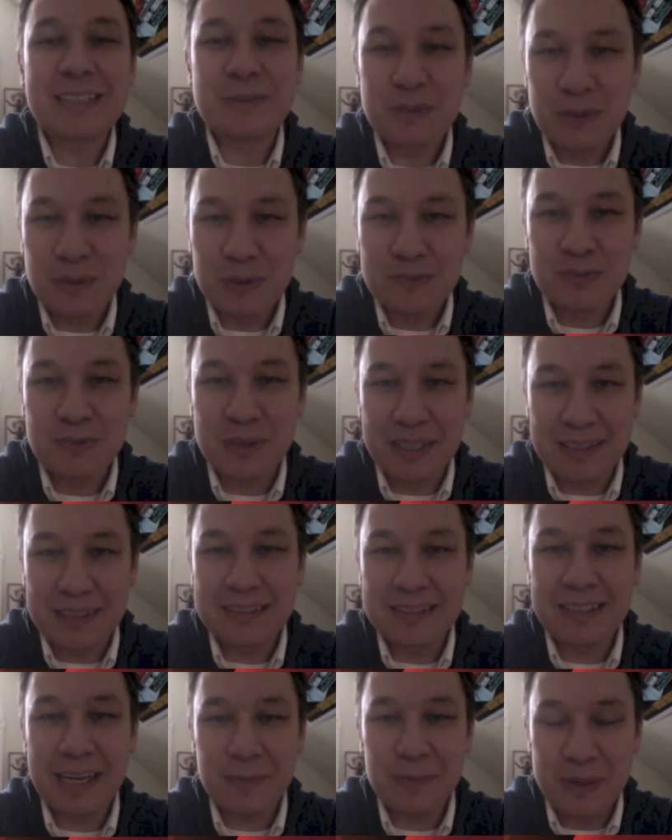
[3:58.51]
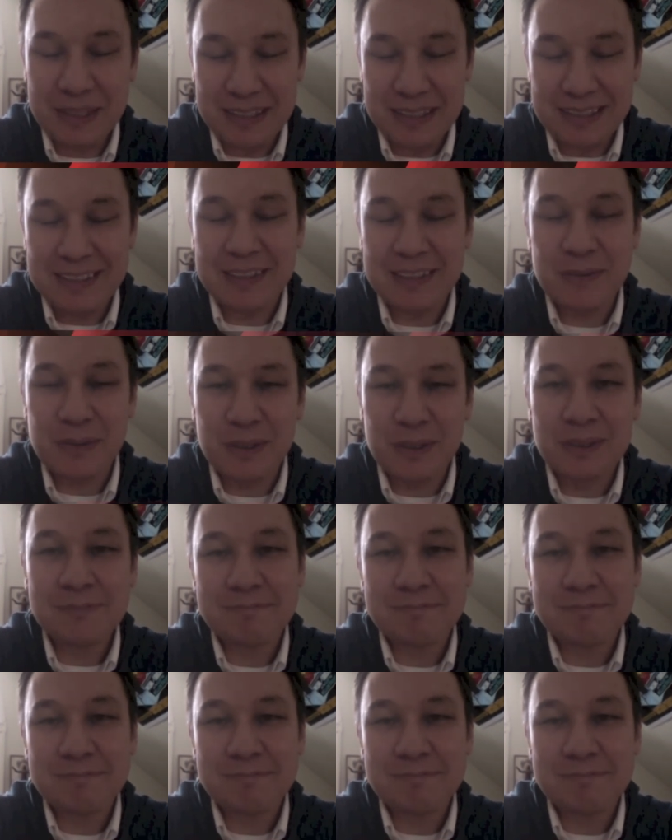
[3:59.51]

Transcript: with old friends. Can't wait to see you all.